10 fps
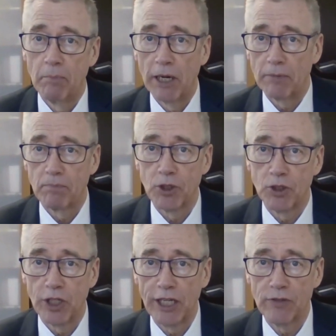But
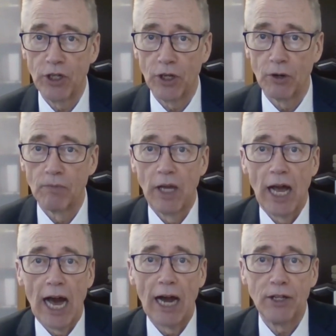to today's video,
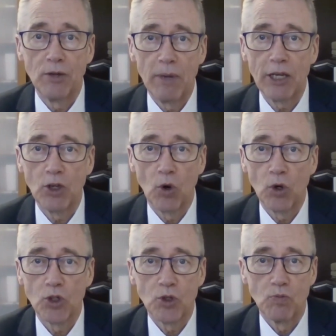how do you make
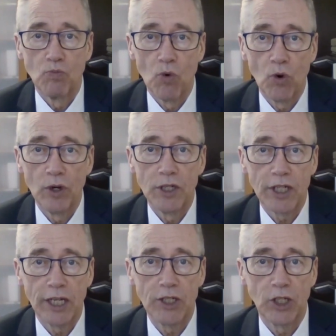yours more
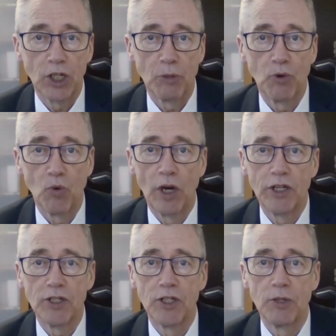enticing? Number
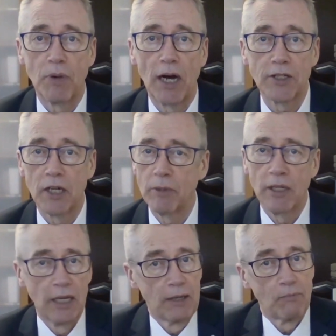one is the deposit. I mean,